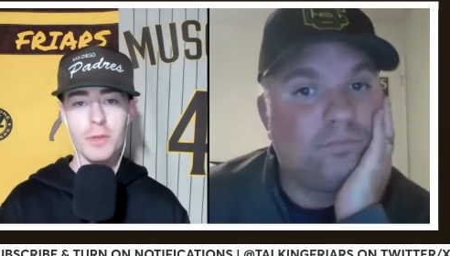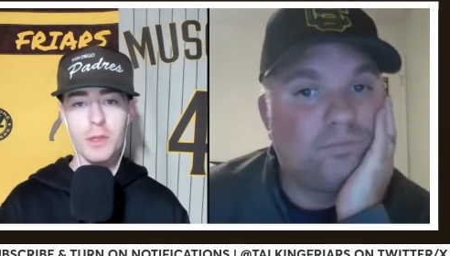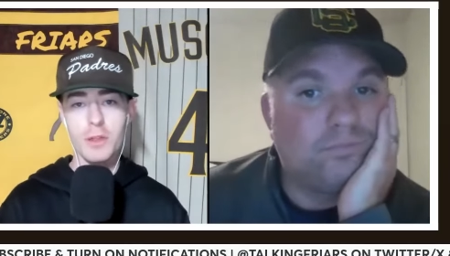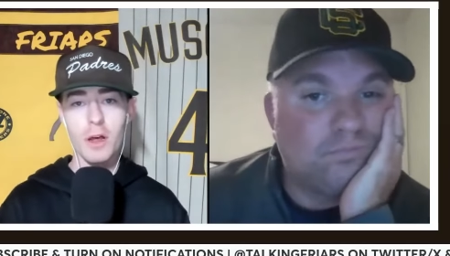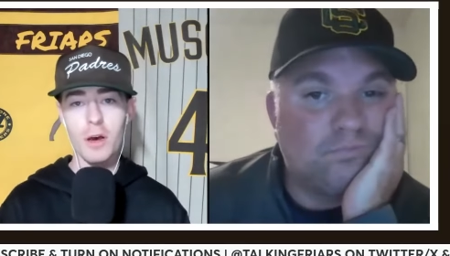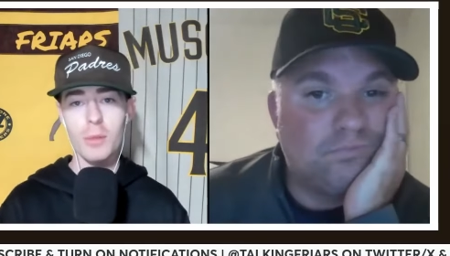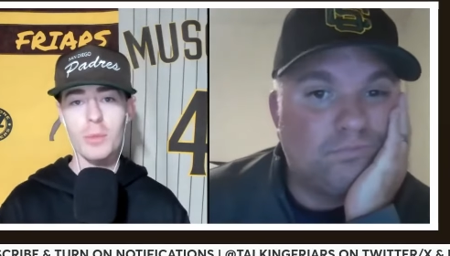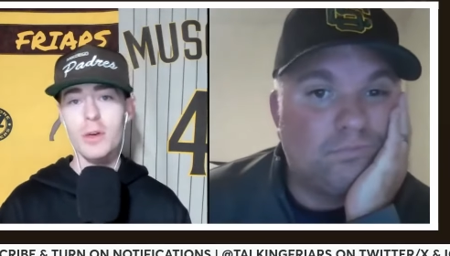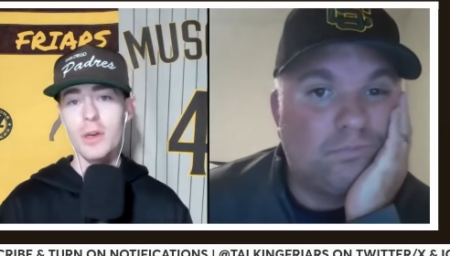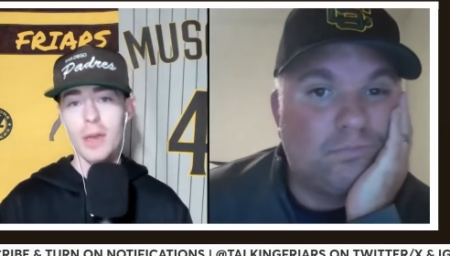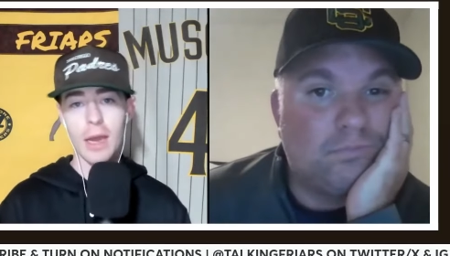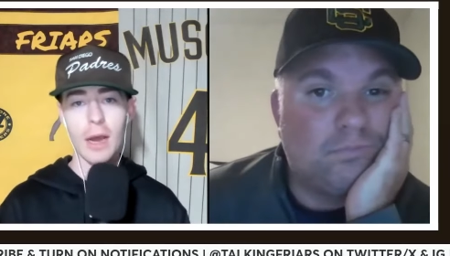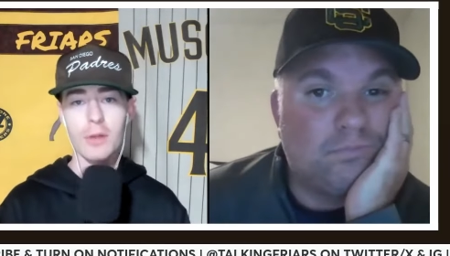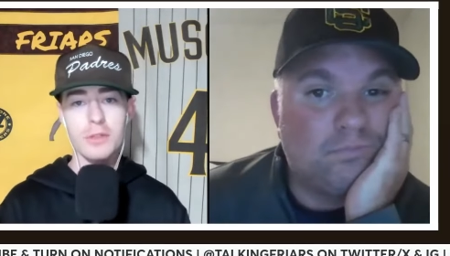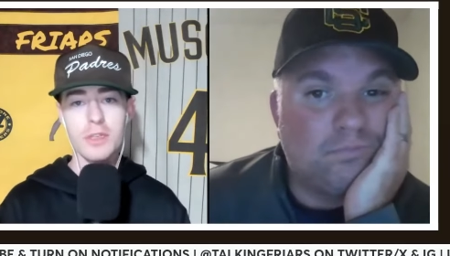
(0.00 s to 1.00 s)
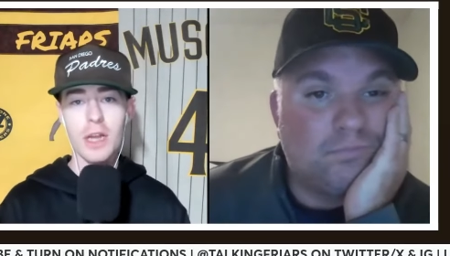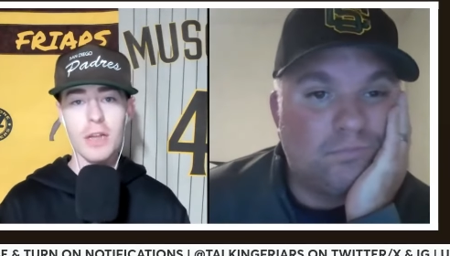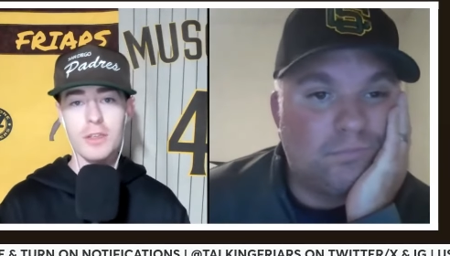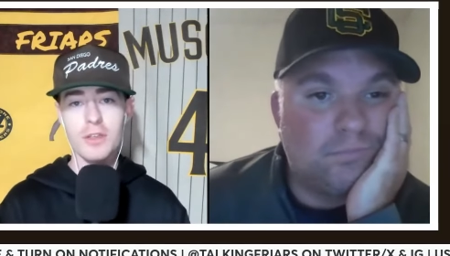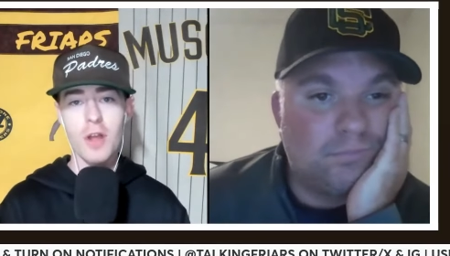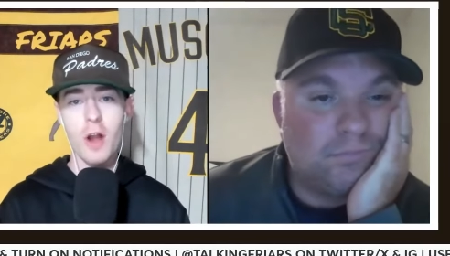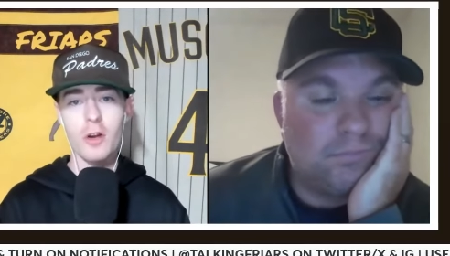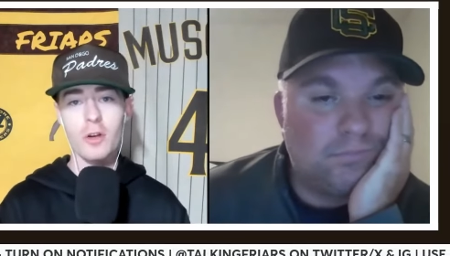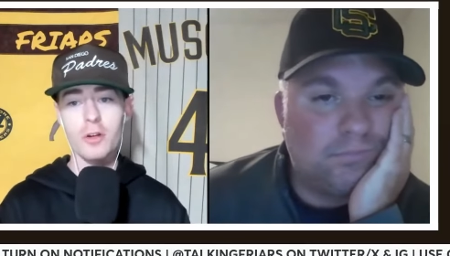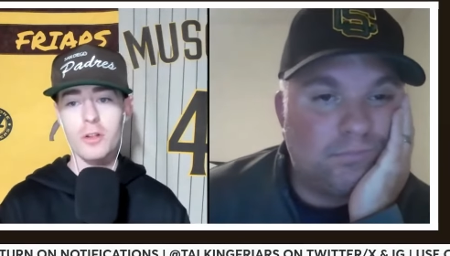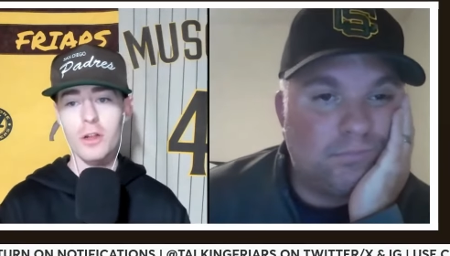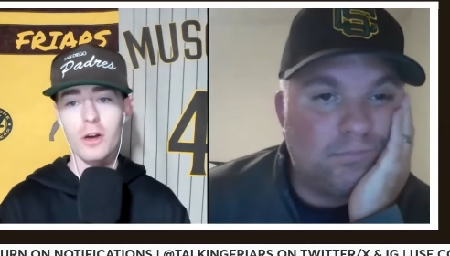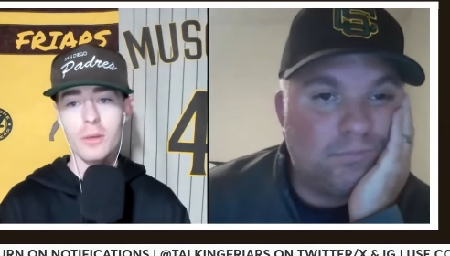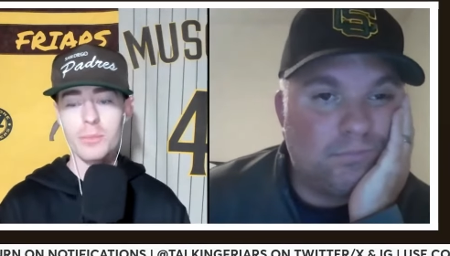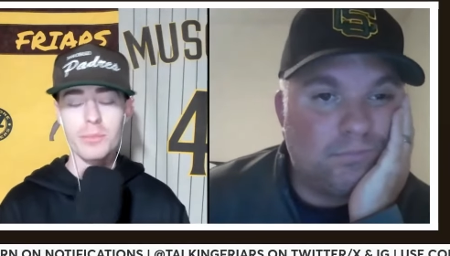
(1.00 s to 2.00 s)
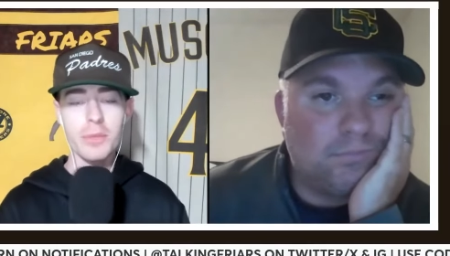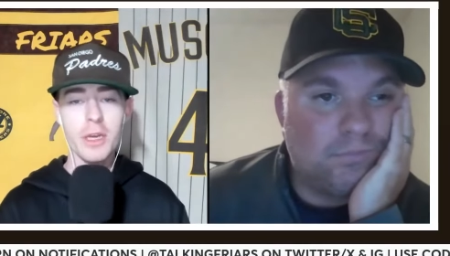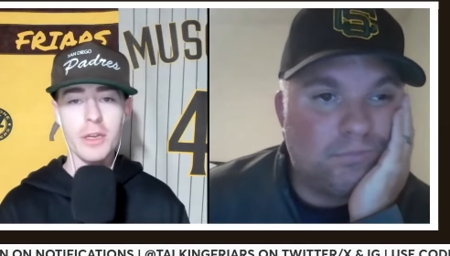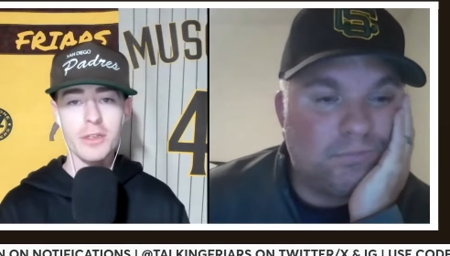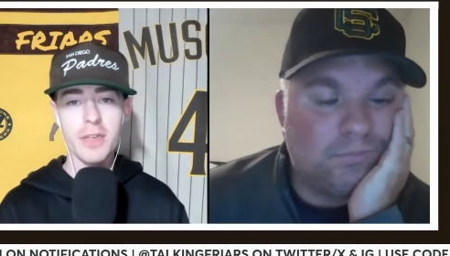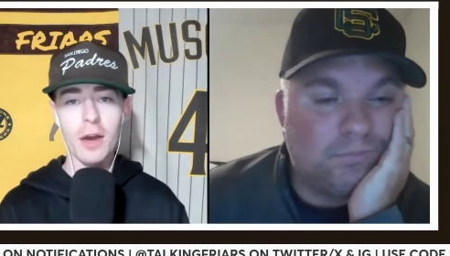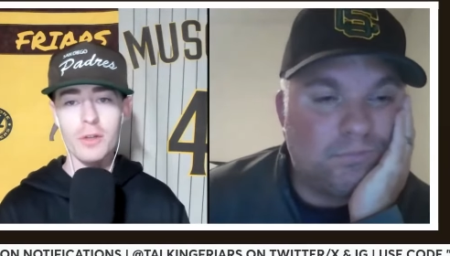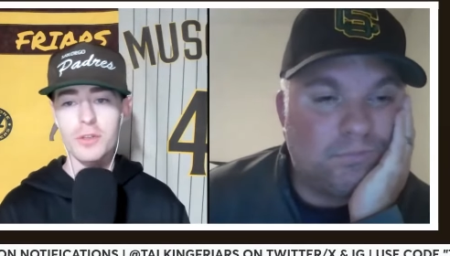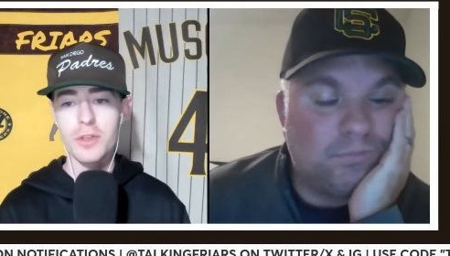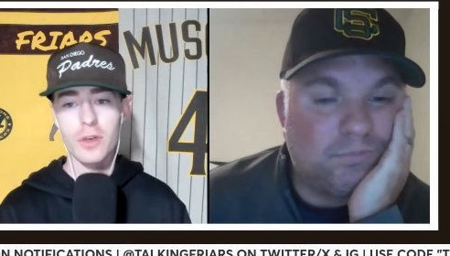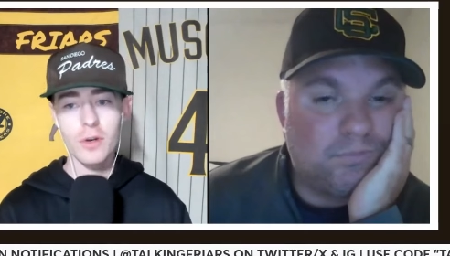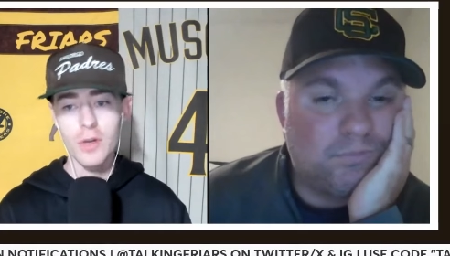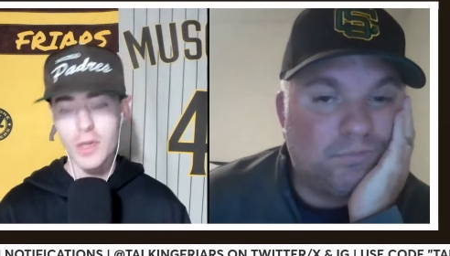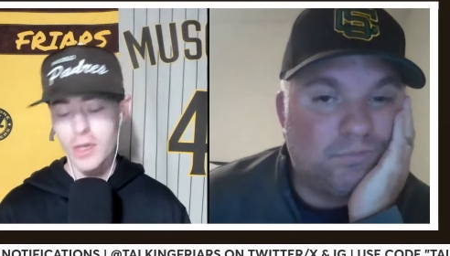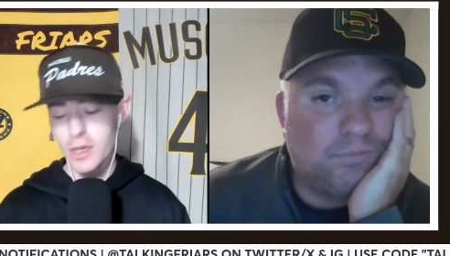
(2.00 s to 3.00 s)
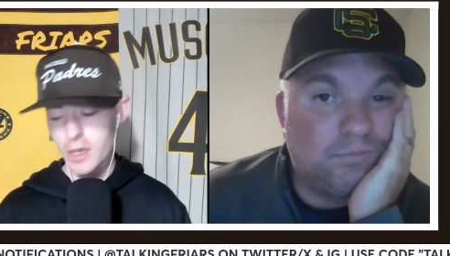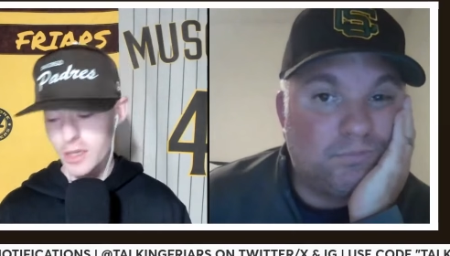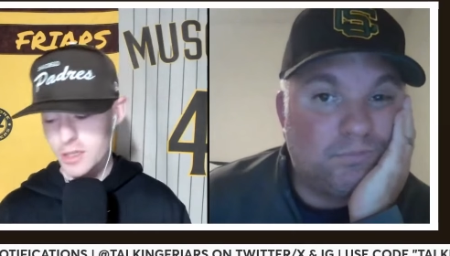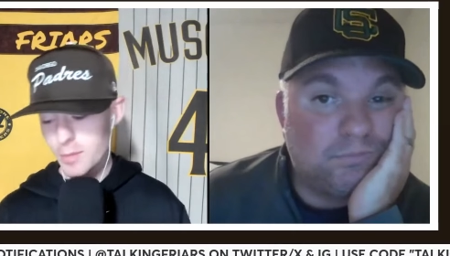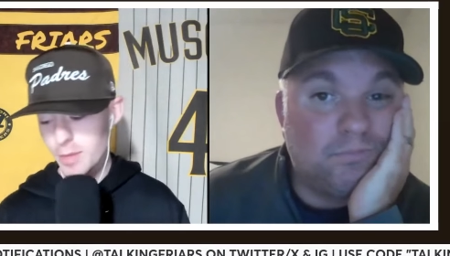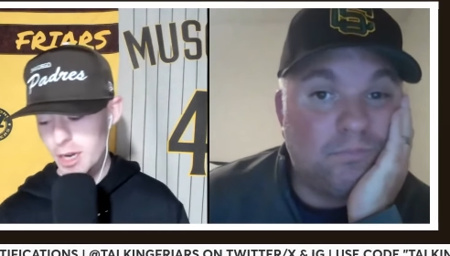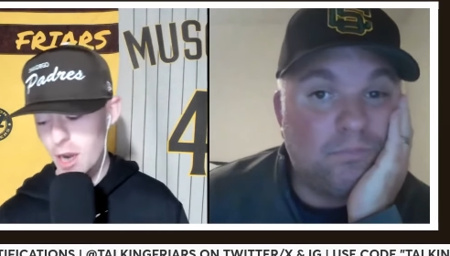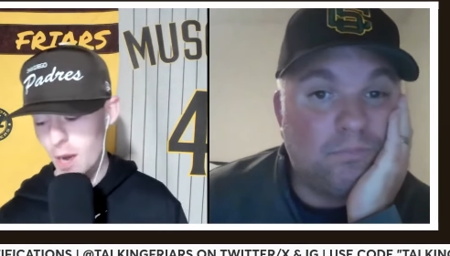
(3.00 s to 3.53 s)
Speaker 1: club, outside soccer club in town. So it's a big mm-hmm.